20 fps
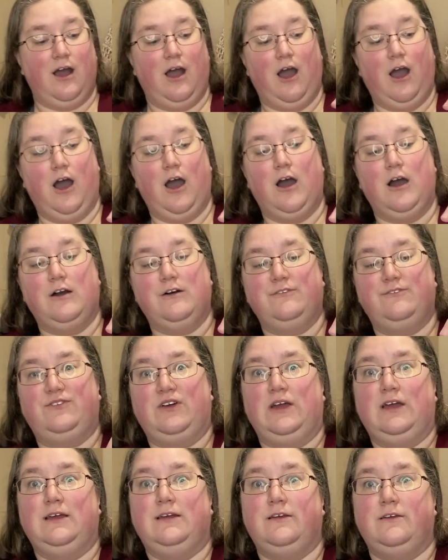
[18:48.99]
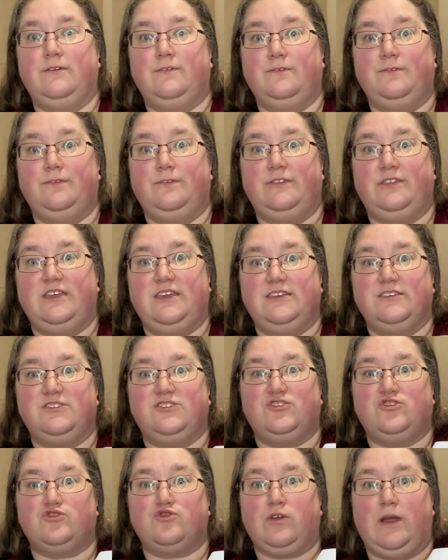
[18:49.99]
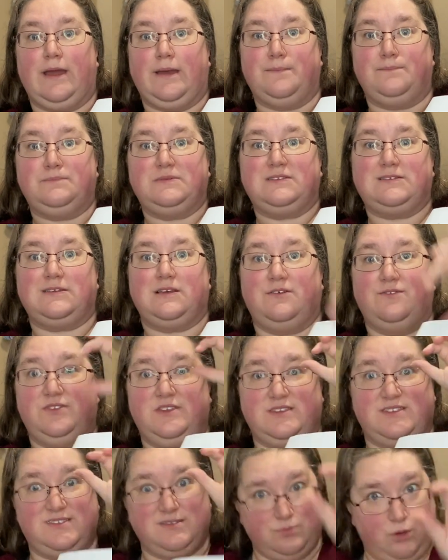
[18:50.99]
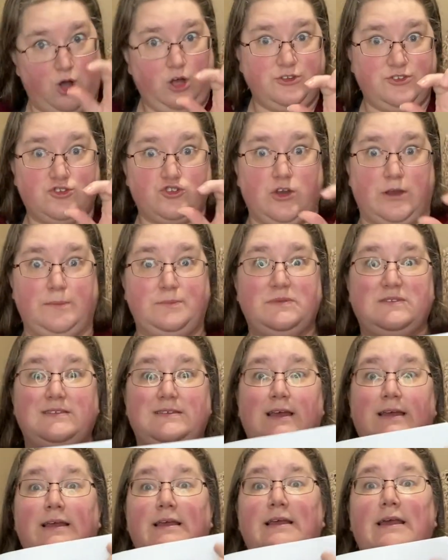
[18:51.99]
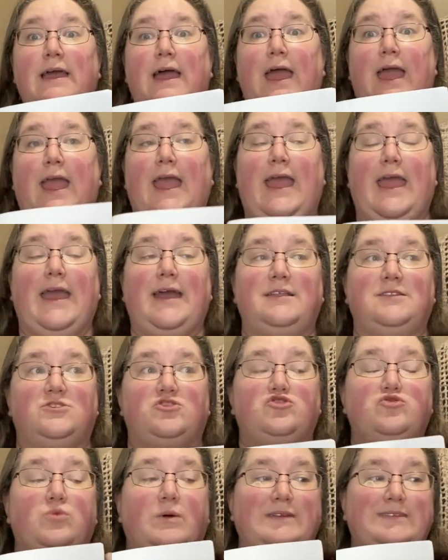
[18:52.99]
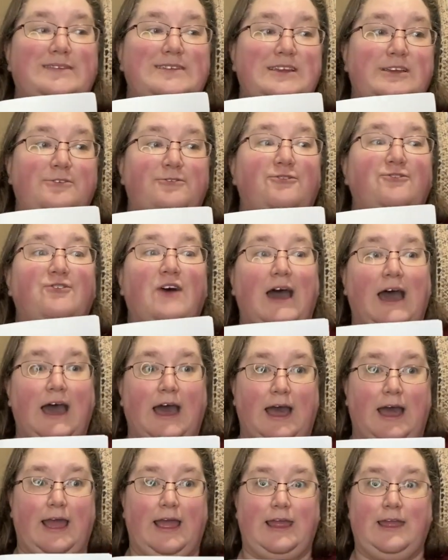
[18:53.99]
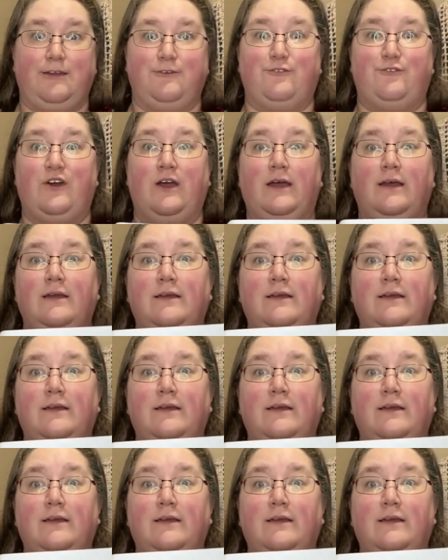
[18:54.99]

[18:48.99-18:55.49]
of these strips, of the small strips, and 25